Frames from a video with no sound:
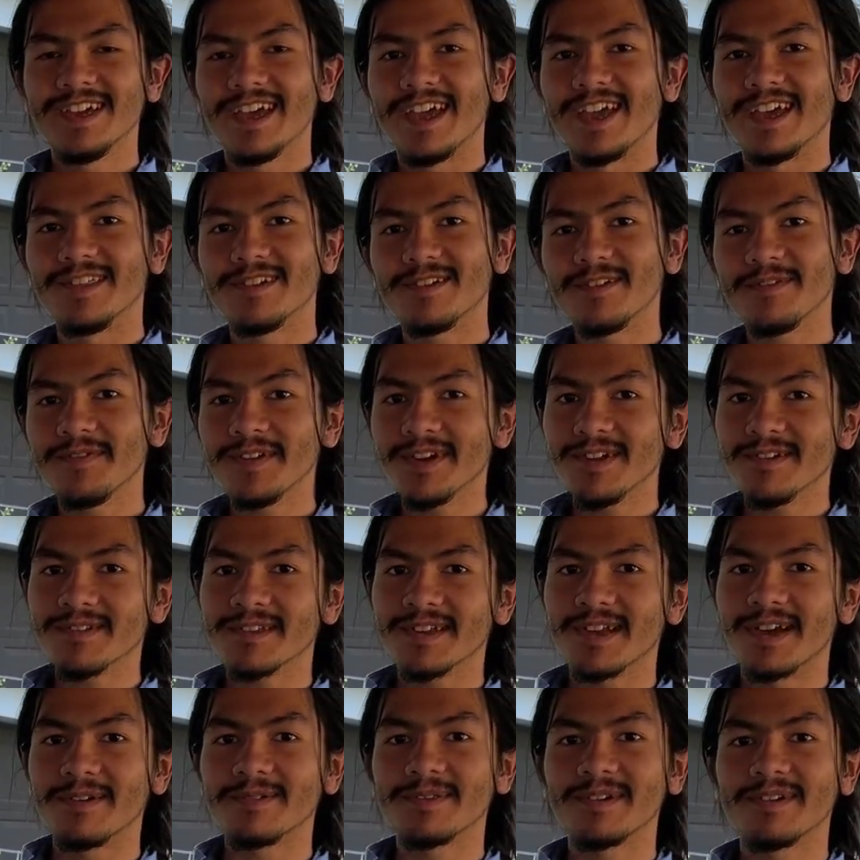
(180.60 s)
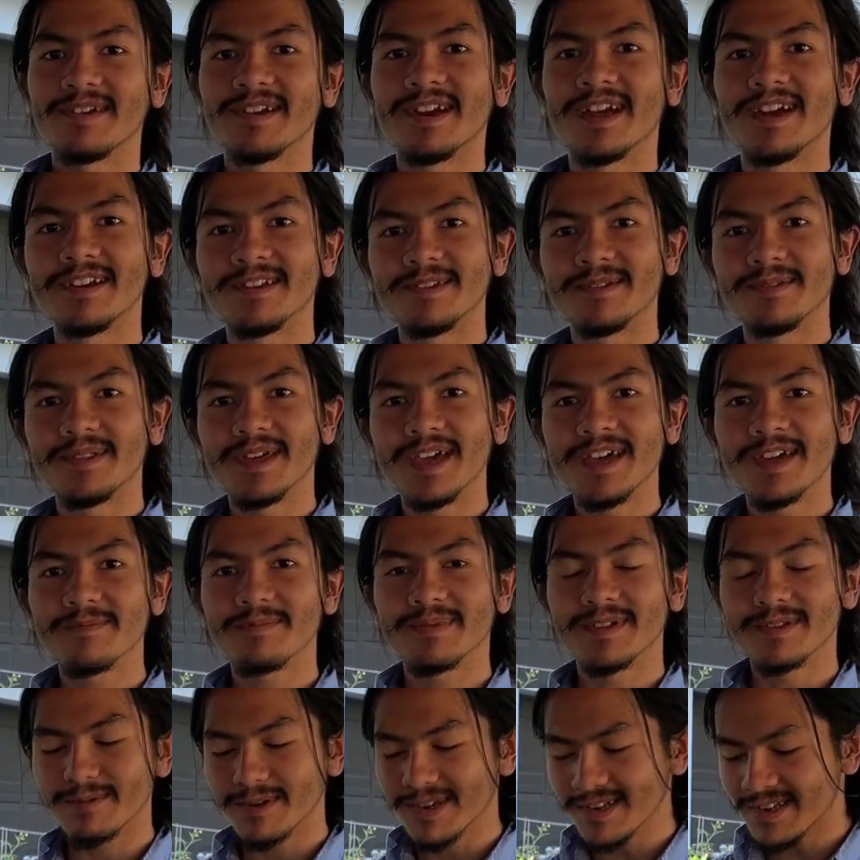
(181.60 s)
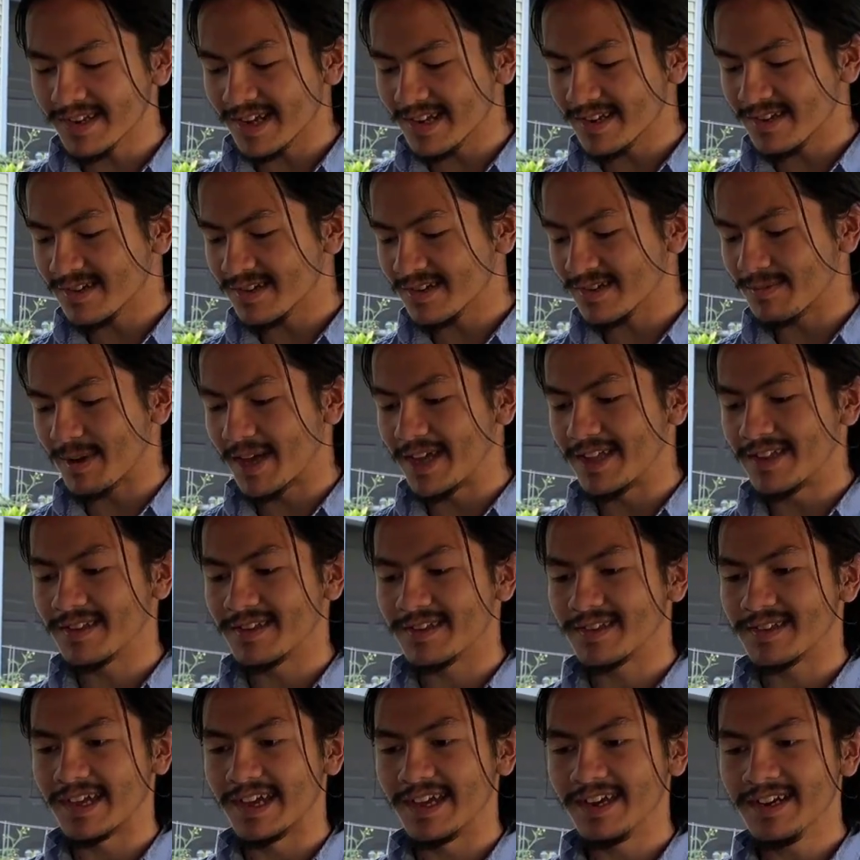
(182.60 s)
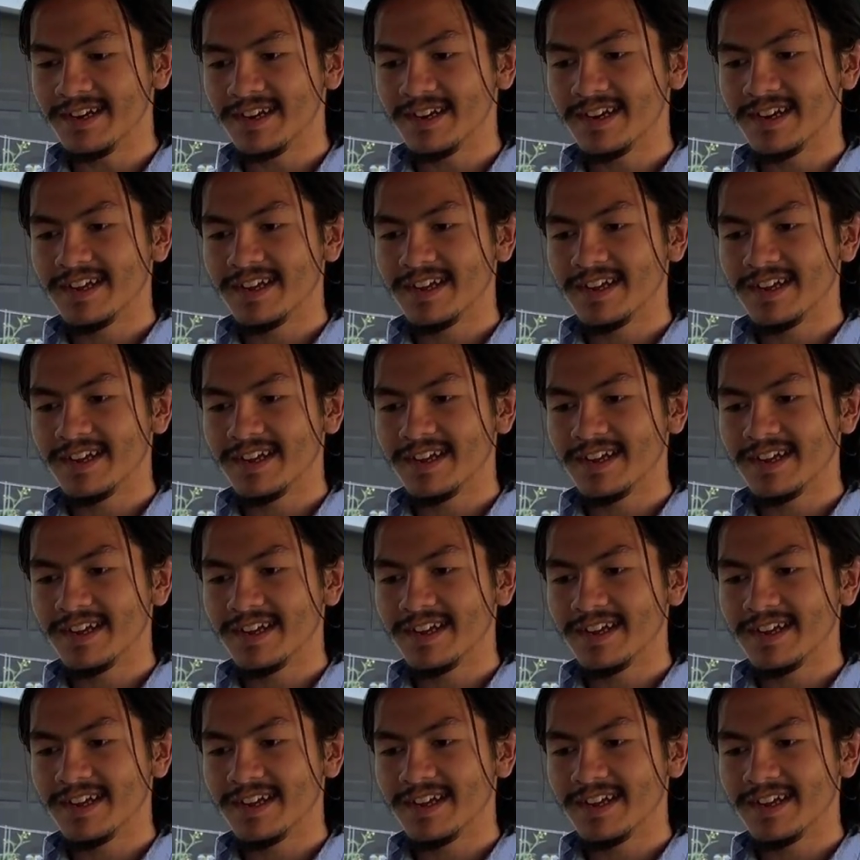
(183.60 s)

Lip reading: And there are videos out there on how to do that, but we decided to just buy this instead.